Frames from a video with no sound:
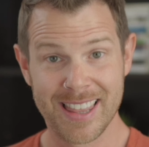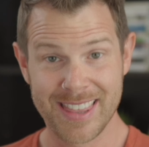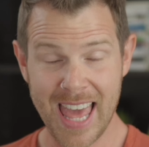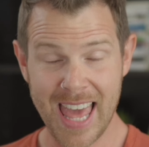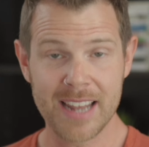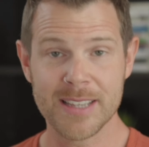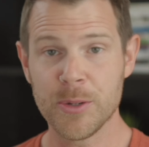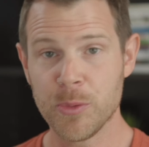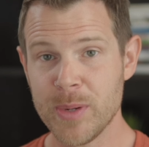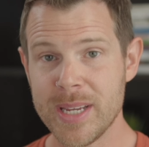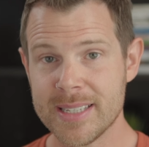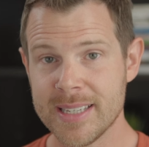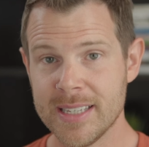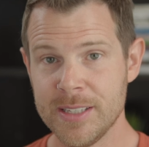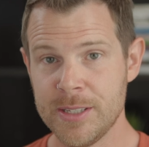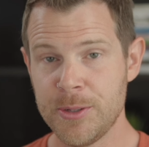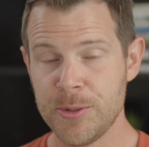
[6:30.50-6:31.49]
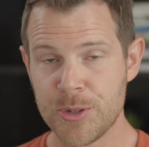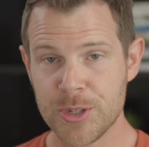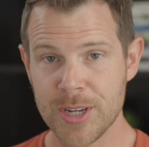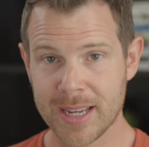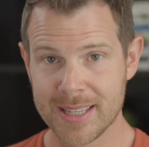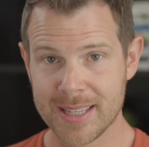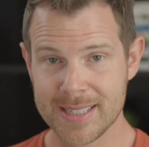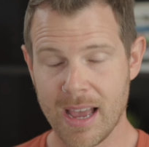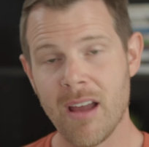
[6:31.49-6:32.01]
that is a reason to
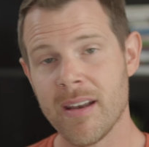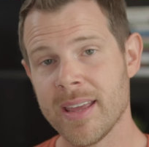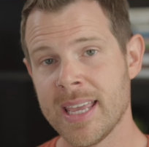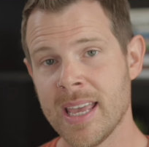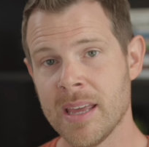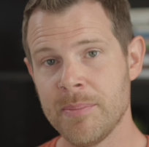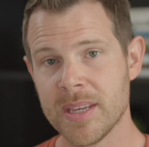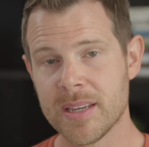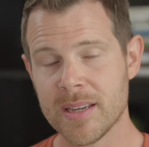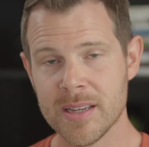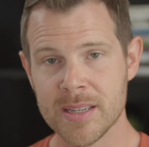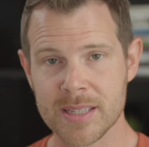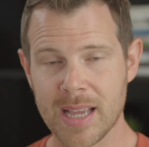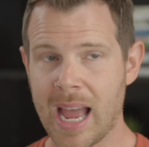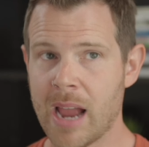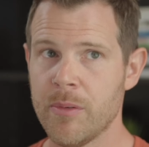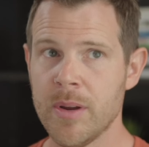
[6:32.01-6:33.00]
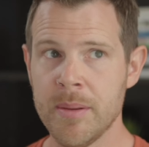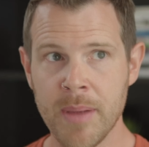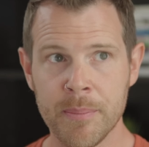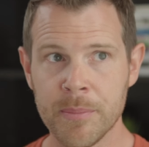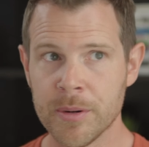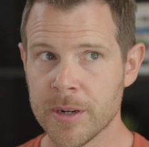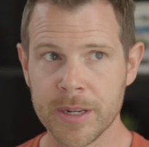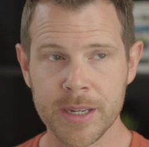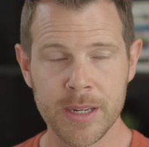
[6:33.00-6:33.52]
check this out again because I
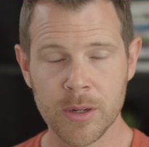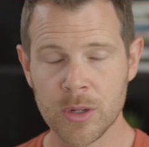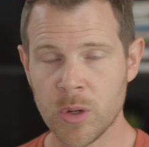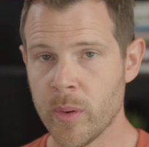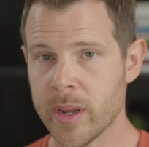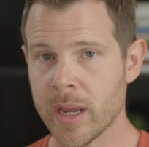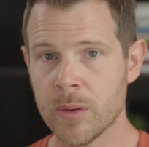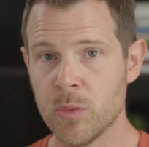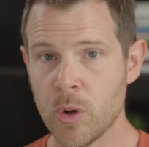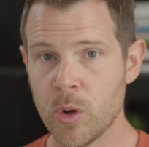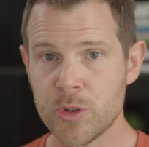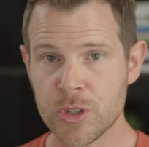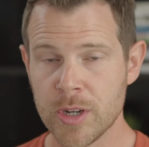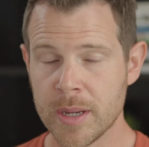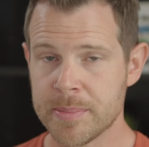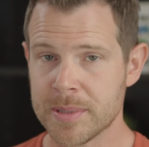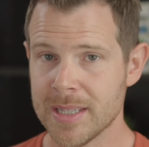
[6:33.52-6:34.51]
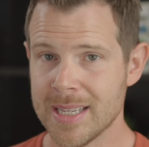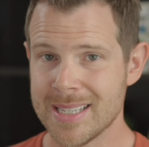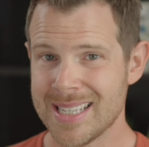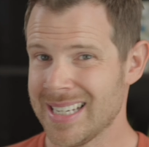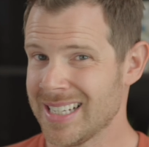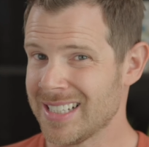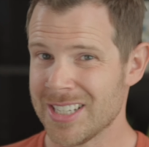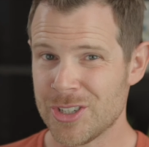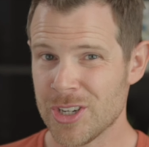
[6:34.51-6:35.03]
remember, you know, going on road trips,
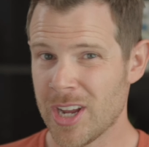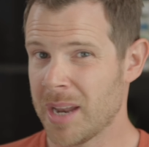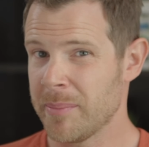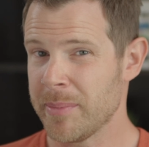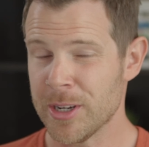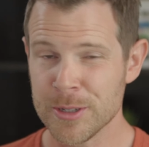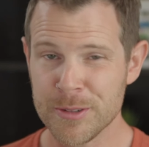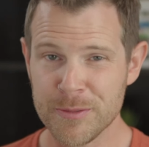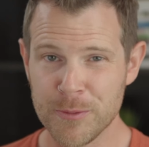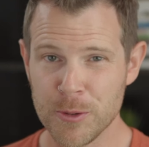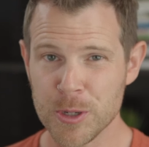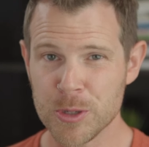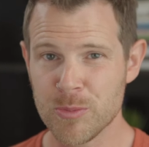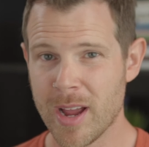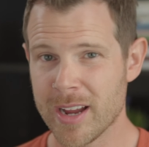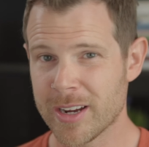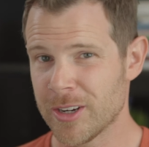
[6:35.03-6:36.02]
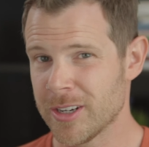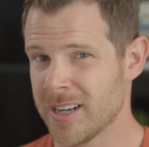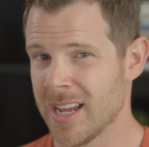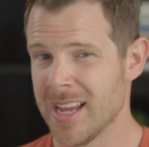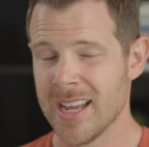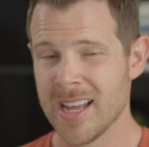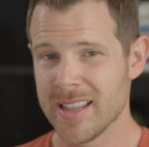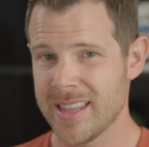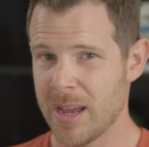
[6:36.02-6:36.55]
listening to John Mayer's first record.
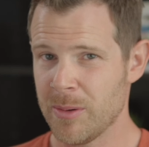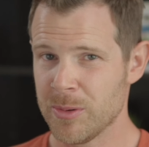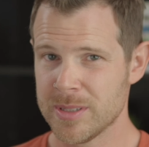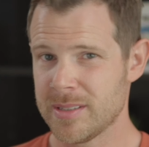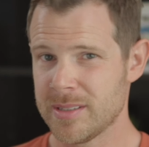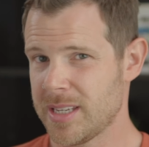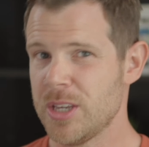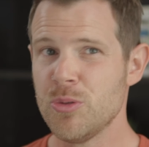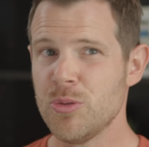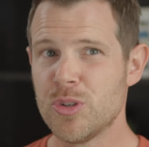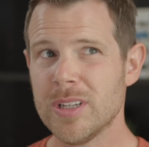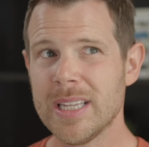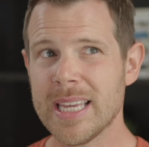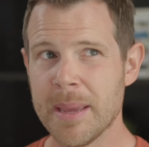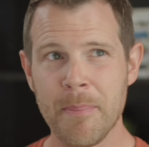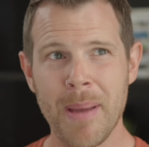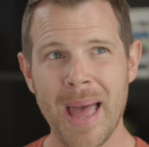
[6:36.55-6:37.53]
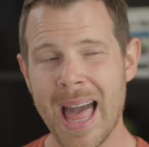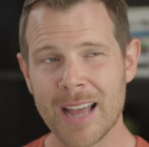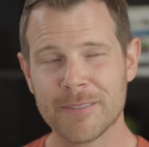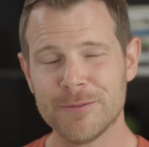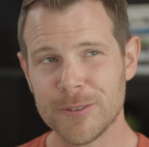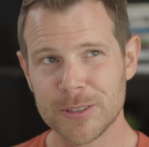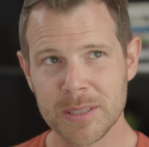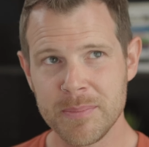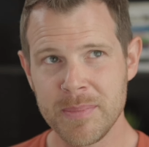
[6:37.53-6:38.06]
That was hugely
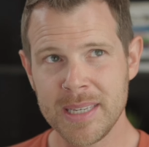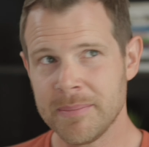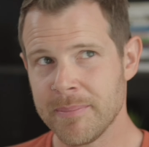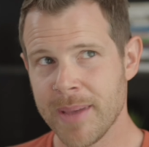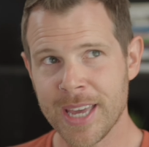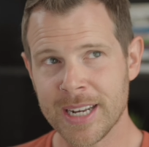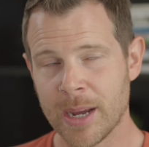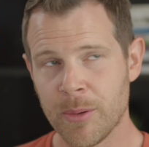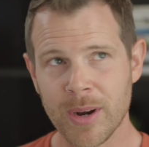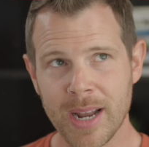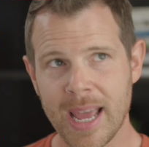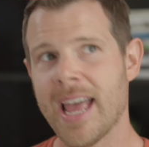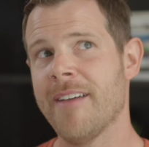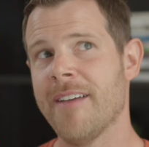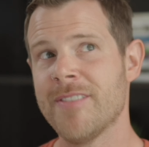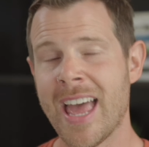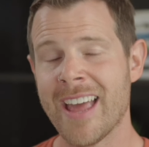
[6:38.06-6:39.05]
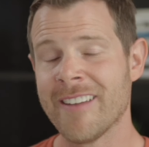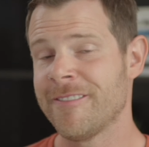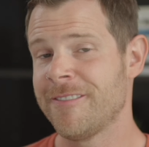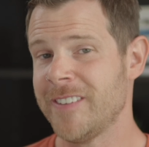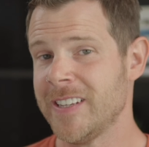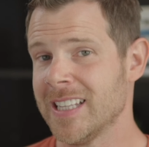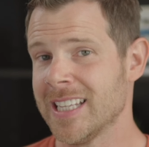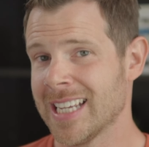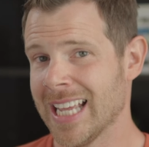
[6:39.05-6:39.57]
impactful to me. Man, I want to have that
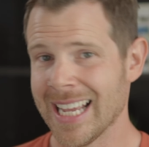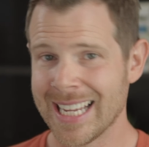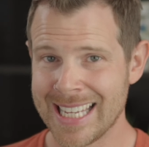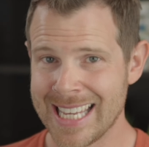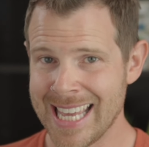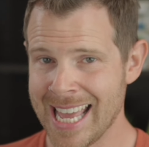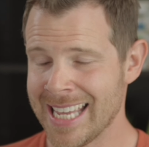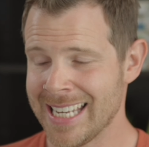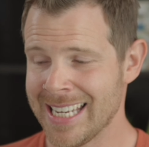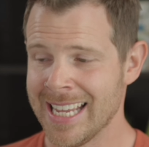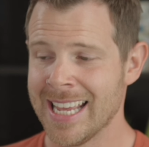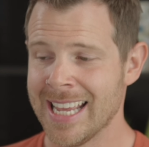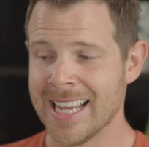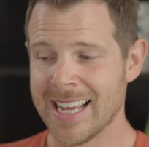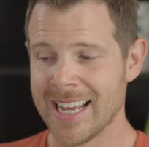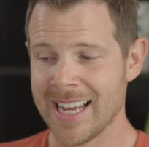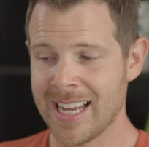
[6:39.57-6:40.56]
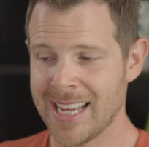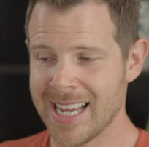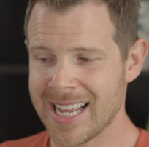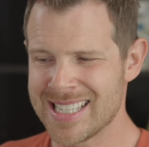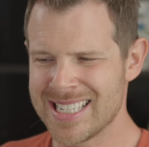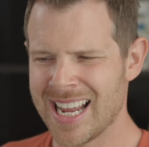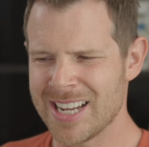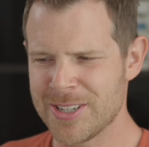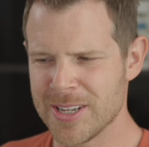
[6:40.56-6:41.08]
feeling again. Uh,
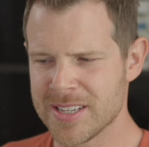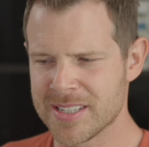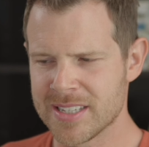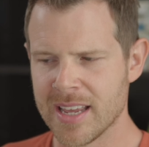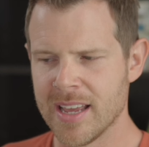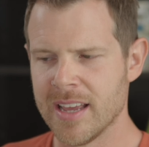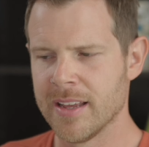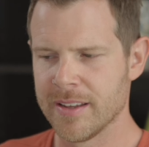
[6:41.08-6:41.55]
it's not just,